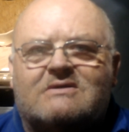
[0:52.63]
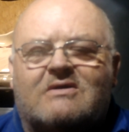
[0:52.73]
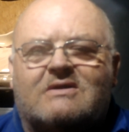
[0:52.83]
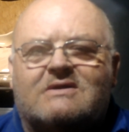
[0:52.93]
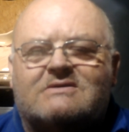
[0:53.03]

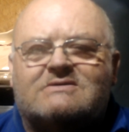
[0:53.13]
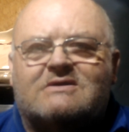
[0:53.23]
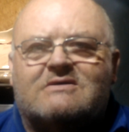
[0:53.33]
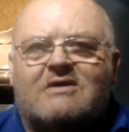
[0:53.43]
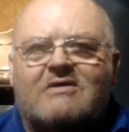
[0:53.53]
colour
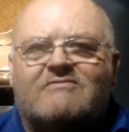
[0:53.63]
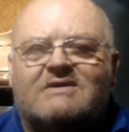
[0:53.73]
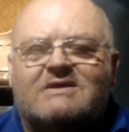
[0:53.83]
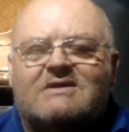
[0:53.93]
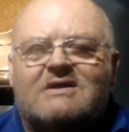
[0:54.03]
to
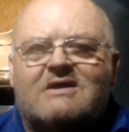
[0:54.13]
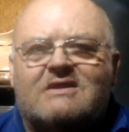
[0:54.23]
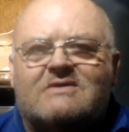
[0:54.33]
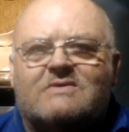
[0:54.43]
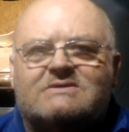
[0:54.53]
hopefully
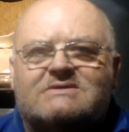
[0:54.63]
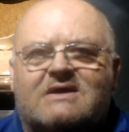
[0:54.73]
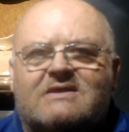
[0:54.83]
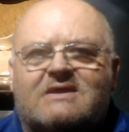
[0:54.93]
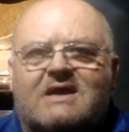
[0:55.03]
the ones
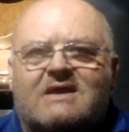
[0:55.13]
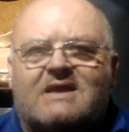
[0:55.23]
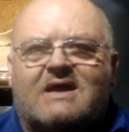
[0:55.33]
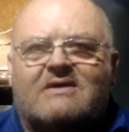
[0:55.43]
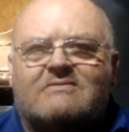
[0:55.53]
that are there
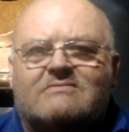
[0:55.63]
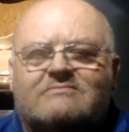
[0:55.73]
now.